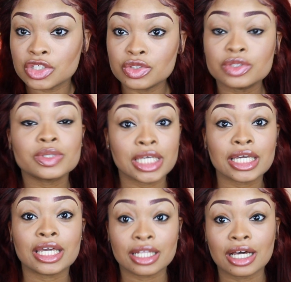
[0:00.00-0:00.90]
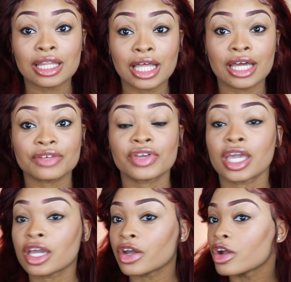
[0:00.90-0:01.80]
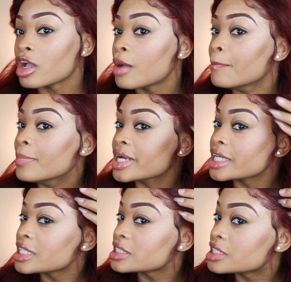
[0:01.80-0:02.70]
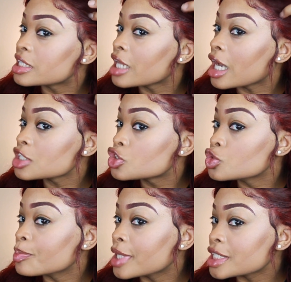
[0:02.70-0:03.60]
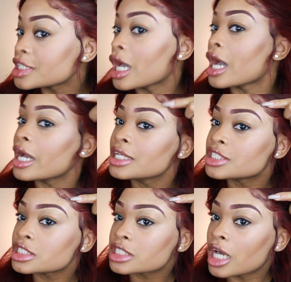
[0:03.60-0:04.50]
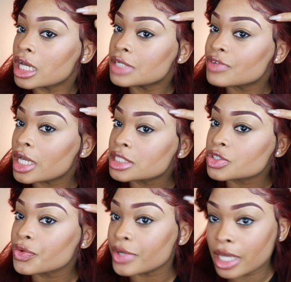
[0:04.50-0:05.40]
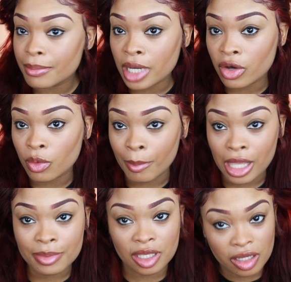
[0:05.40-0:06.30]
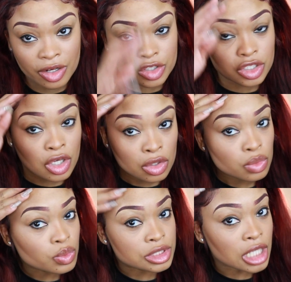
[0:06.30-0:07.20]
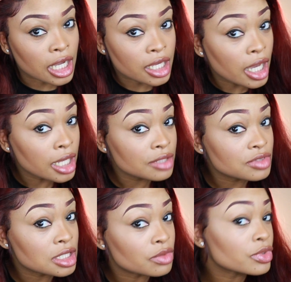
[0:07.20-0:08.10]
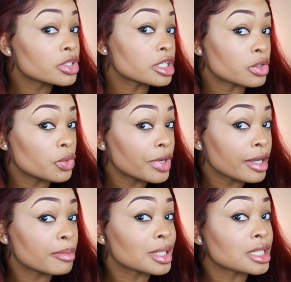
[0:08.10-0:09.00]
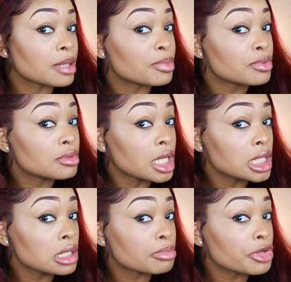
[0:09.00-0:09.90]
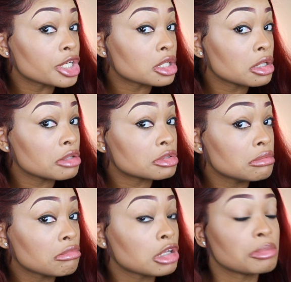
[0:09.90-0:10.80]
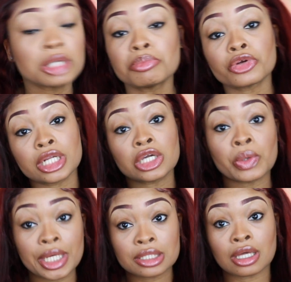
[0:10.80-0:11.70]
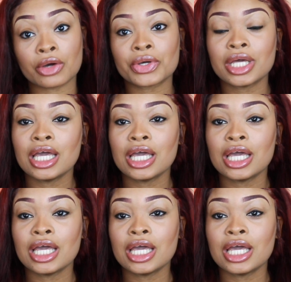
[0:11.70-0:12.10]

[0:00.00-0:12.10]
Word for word: you do get a lot of hair but it's not too much i just kind of had to create my own baby hairs which i kind of did really quick but they they look pretty decent to be pretty quick though